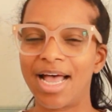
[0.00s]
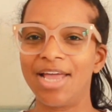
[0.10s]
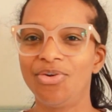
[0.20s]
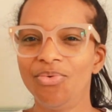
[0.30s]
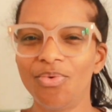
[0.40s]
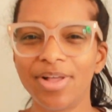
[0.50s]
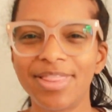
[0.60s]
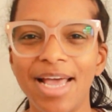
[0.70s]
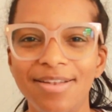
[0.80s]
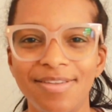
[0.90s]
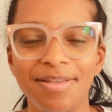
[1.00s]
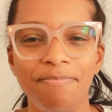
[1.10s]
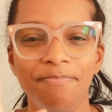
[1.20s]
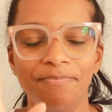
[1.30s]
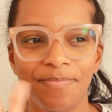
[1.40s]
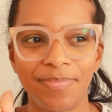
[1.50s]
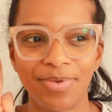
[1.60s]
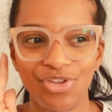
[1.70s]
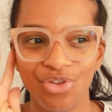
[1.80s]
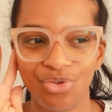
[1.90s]
I don't want that
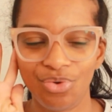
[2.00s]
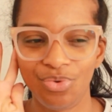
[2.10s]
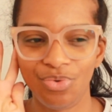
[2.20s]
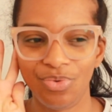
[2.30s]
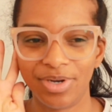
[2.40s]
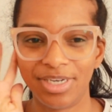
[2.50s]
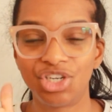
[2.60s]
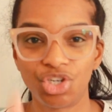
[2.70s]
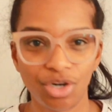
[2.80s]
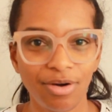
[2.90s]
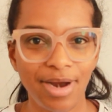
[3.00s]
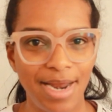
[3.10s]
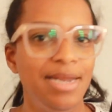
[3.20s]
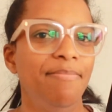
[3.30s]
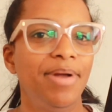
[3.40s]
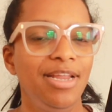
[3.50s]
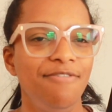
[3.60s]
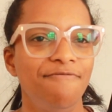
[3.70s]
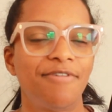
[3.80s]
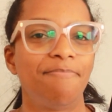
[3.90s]
to deter
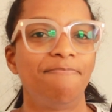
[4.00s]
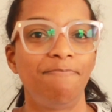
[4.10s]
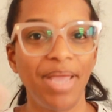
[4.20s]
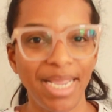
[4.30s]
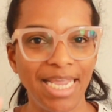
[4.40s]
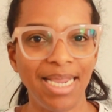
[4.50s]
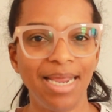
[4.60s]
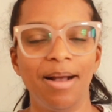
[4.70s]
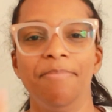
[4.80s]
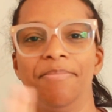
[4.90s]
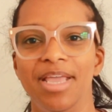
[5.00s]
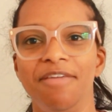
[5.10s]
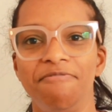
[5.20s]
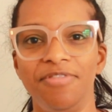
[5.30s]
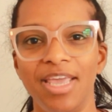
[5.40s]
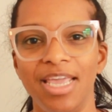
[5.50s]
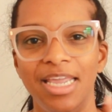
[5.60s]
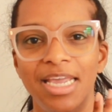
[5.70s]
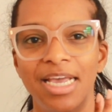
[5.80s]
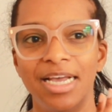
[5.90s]
anybody from picking it up if they